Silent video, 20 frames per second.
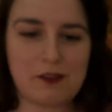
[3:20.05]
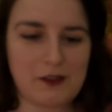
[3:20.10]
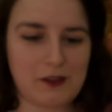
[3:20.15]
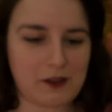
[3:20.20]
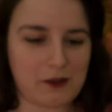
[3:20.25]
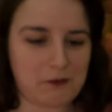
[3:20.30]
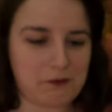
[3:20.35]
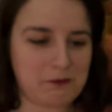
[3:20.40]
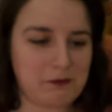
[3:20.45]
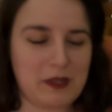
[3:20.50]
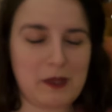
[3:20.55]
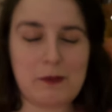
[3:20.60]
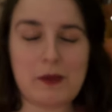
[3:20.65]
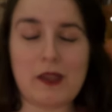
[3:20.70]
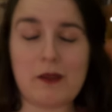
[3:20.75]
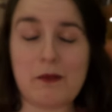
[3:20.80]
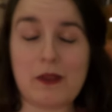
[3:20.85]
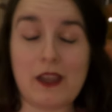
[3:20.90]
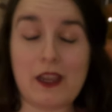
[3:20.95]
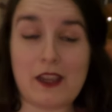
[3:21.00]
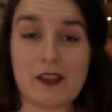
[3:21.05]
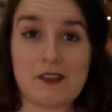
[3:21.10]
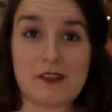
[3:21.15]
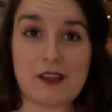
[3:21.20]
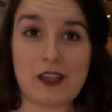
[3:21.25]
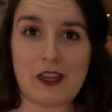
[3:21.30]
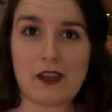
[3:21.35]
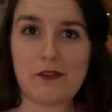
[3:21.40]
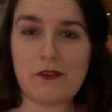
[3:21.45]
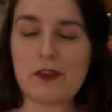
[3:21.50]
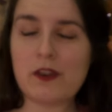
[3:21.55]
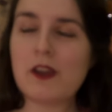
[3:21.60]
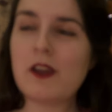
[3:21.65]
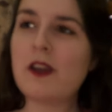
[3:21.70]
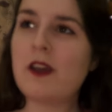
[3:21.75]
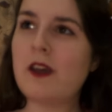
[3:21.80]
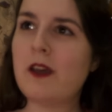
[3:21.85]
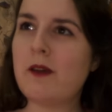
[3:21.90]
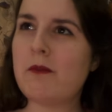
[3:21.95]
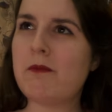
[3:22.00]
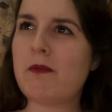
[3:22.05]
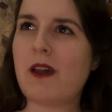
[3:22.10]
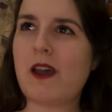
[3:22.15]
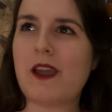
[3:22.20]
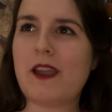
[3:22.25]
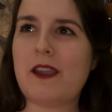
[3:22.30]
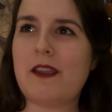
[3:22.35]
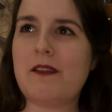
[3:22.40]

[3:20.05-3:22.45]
you know, me being me, I saved my,